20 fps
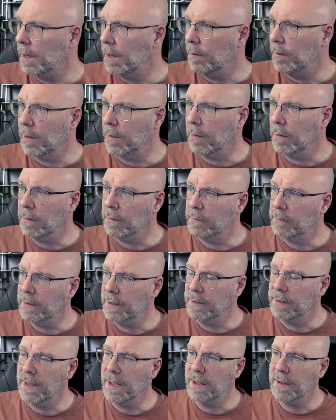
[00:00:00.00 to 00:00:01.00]
cards, and
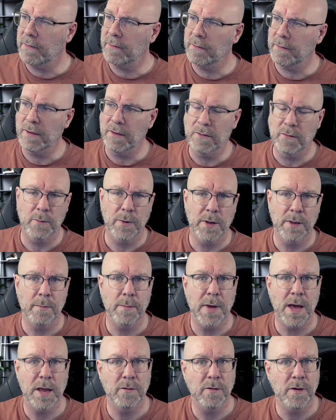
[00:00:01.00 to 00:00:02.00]
this is where the
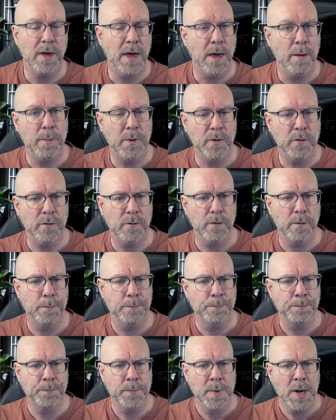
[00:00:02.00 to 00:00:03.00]
magic happens.
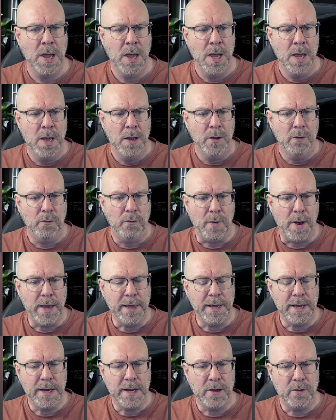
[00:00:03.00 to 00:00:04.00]
So I
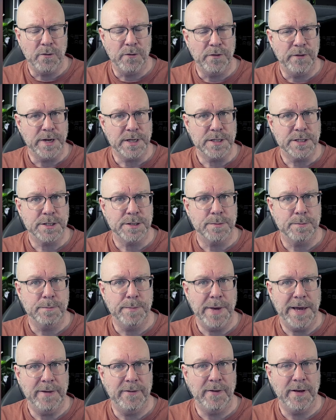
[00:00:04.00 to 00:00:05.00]
can now fetch
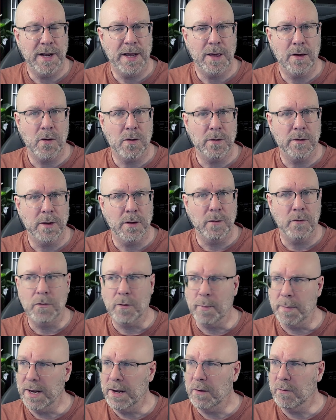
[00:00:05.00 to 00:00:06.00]
basically content from
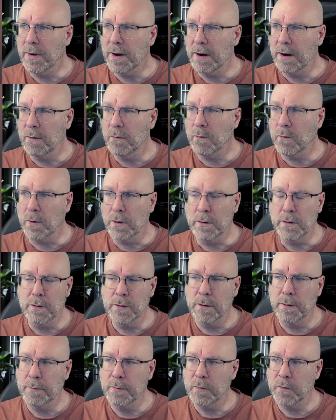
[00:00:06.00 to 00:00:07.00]
anywhere I want.
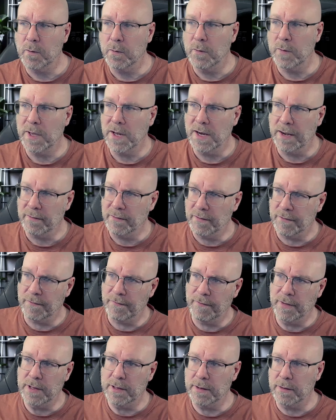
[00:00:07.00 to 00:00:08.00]
So you can have a
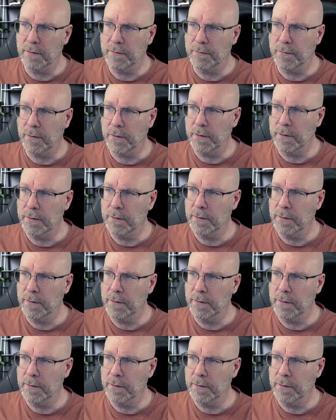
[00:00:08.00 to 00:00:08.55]
filter for it